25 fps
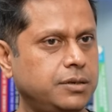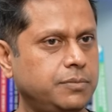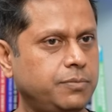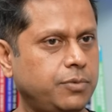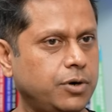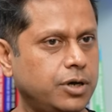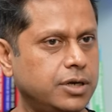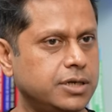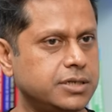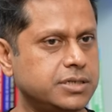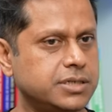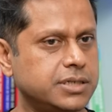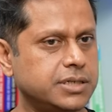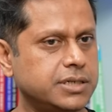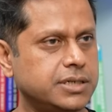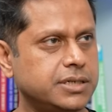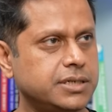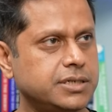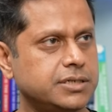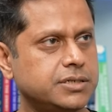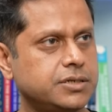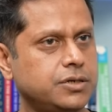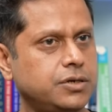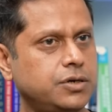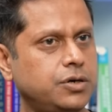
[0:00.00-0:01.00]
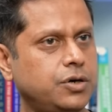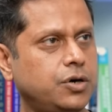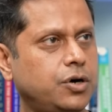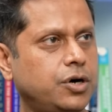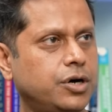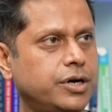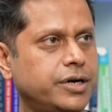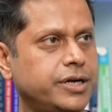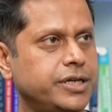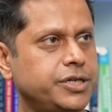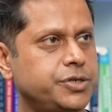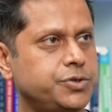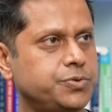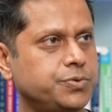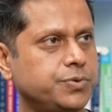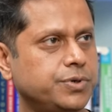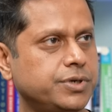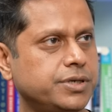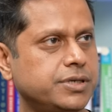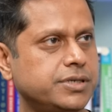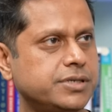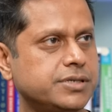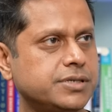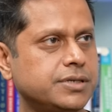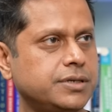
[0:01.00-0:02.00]
policies or
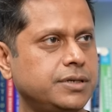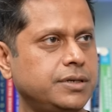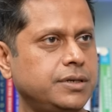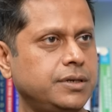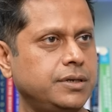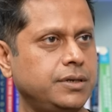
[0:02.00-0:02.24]
rituals